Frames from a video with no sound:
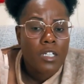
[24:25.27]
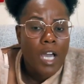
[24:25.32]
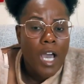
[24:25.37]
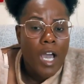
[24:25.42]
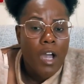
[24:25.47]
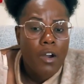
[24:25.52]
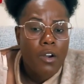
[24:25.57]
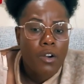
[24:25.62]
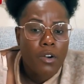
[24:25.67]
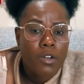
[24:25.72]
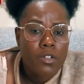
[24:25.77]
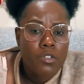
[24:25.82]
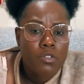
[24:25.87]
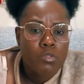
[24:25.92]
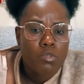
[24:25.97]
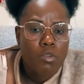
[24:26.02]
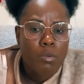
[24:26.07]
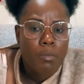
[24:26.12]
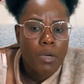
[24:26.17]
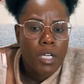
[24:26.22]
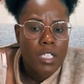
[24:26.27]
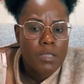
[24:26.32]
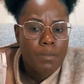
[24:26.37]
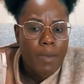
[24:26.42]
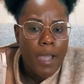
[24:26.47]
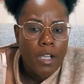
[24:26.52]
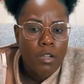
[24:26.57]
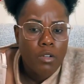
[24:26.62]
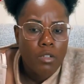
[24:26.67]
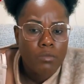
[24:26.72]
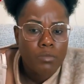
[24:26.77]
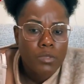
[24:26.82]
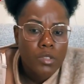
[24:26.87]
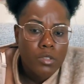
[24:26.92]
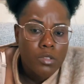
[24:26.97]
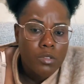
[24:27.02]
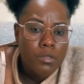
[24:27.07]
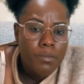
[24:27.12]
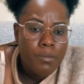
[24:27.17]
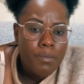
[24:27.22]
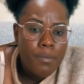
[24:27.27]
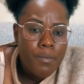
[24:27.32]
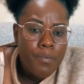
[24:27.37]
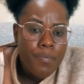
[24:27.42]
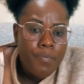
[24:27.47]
got hurt so much back home too.